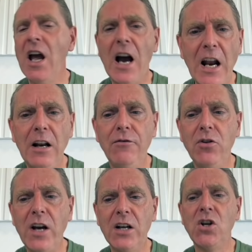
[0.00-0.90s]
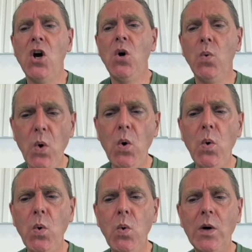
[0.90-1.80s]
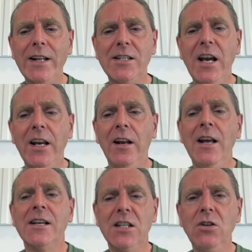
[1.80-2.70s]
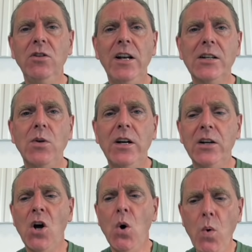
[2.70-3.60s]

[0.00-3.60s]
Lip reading: I love you guys. Woo, let's get it. See you in the next one, guys.